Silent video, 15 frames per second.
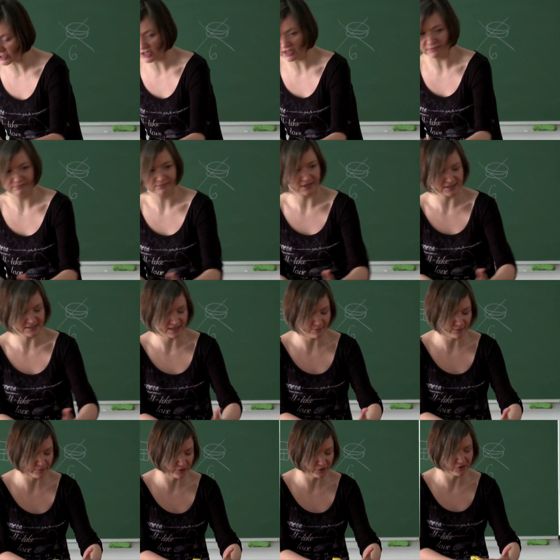the yeast has
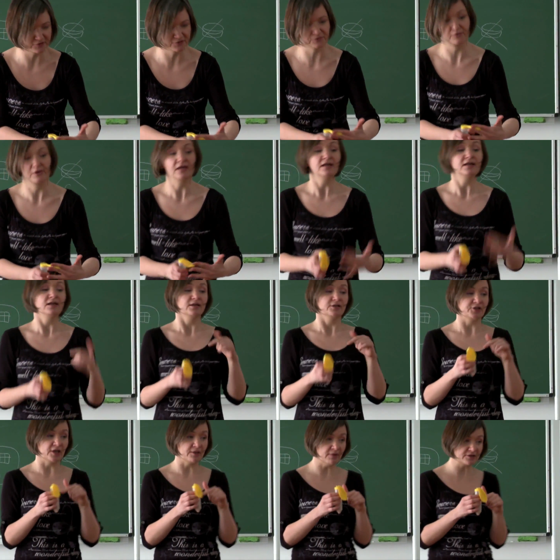not started to
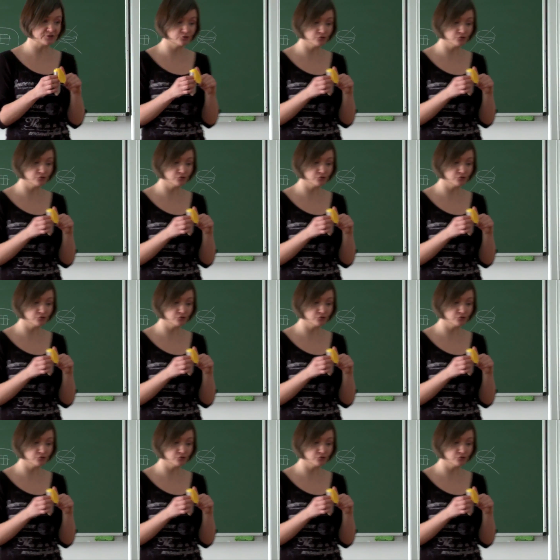breathe.